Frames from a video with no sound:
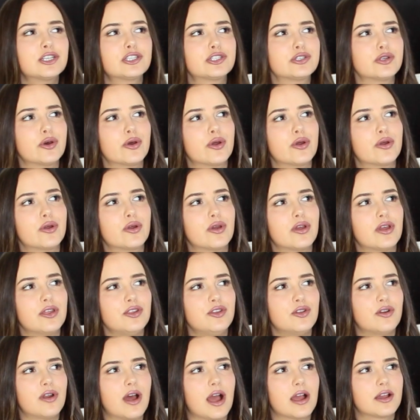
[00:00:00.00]
So,
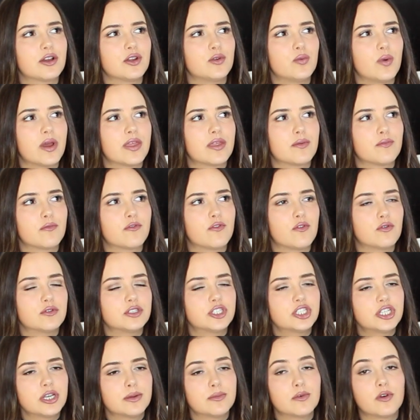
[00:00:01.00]
you know, I could wear them for
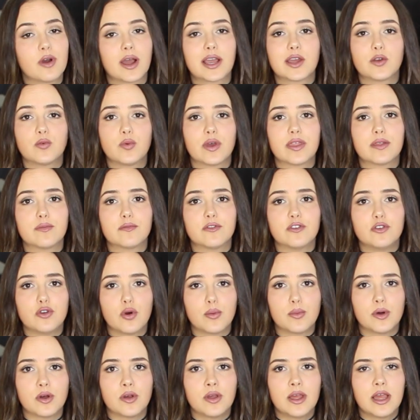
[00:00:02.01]
gym, or I could wear them for
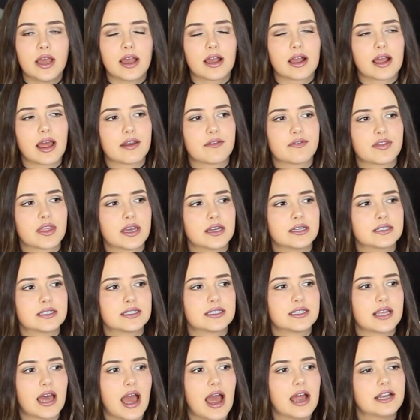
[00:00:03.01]
normal kind of
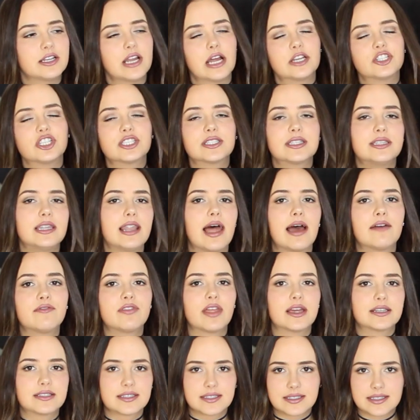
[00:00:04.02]
things. I just
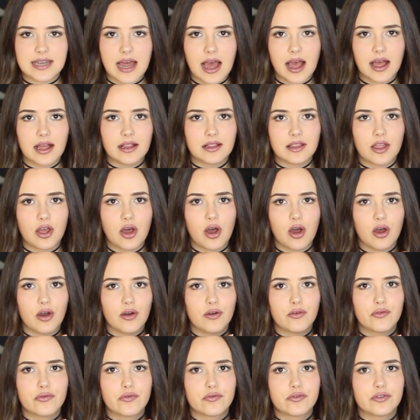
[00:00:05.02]
love that style
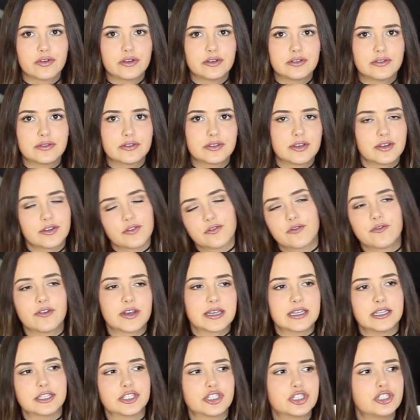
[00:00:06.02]
of
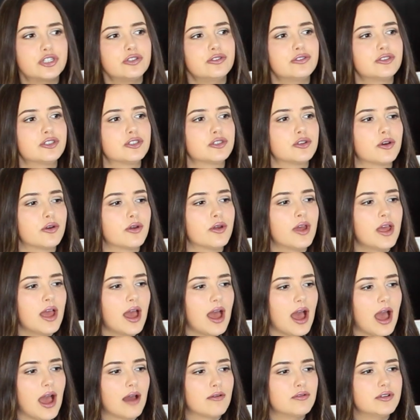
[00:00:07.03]
fitness shoes. So
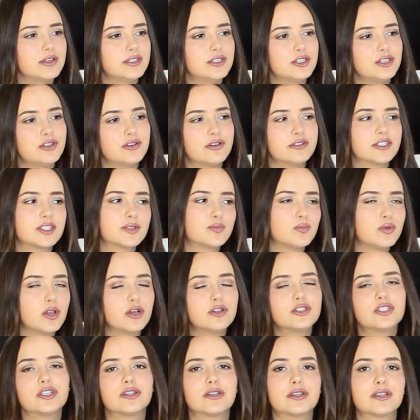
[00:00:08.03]
I would, you know,
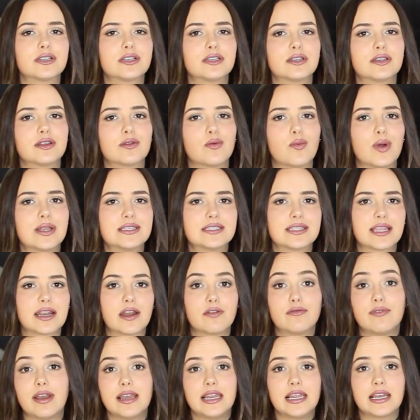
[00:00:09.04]
splurge on ones that
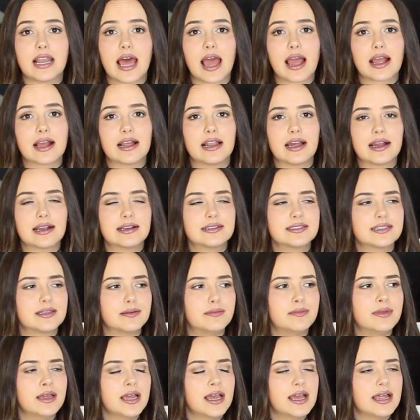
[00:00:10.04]
I really like
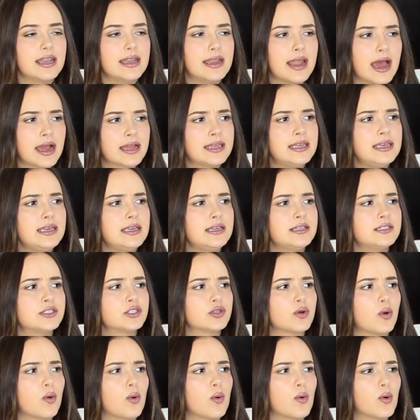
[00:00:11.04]
some
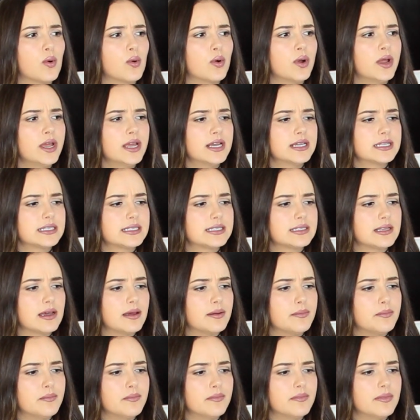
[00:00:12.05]
Nikes or
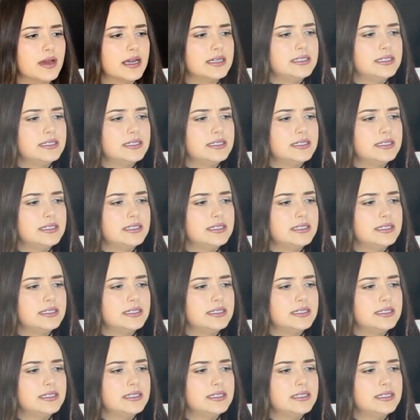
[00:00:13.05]
some